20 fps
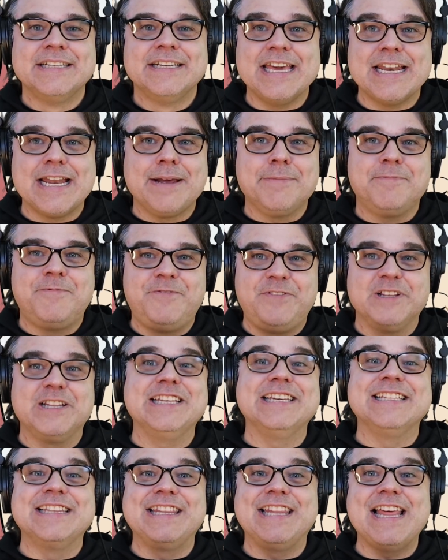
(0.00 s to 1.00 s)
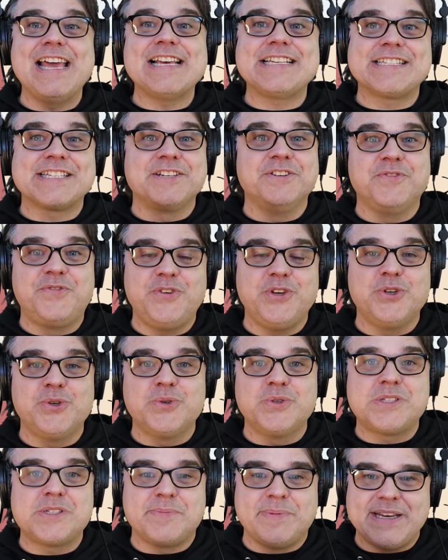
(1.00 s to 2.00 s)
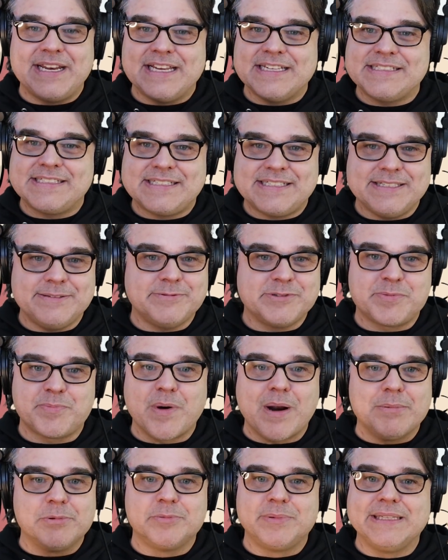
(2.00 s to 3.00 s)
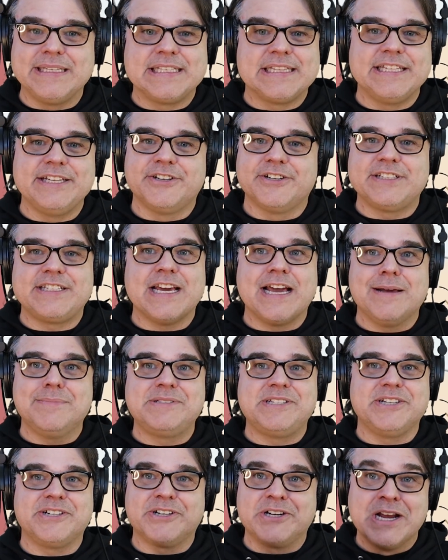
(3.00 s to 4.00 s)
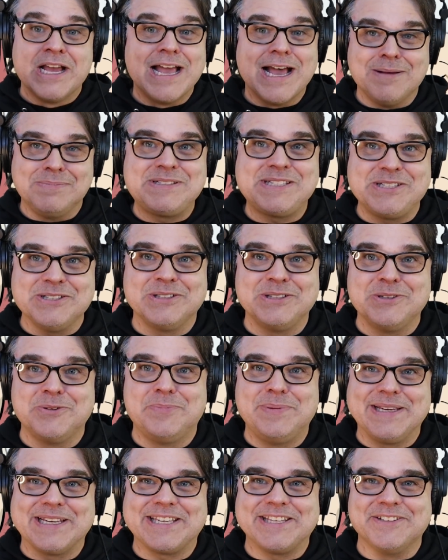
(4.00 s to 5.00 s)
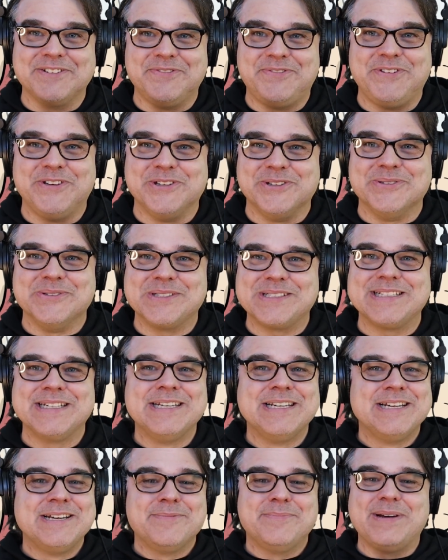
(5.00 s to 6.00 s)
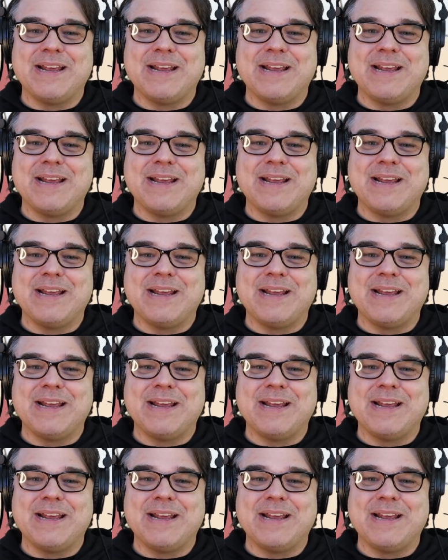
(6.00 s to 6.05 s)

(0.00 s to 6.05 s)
And I'm feeling less confused, but as it was probably clear at times here, I'm still a little bit confused.